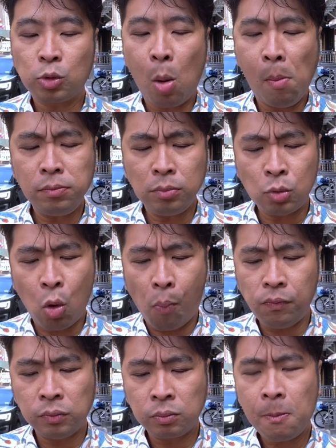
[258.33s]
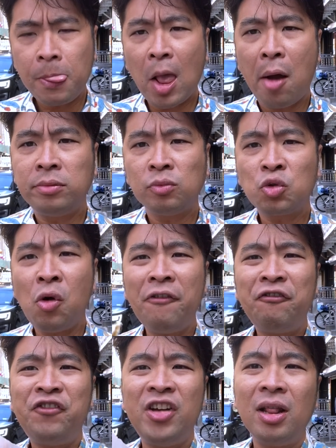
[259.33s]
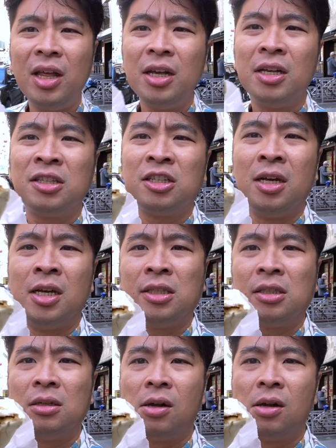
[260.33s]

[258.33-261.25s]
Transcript: Mmm. What feeling is this?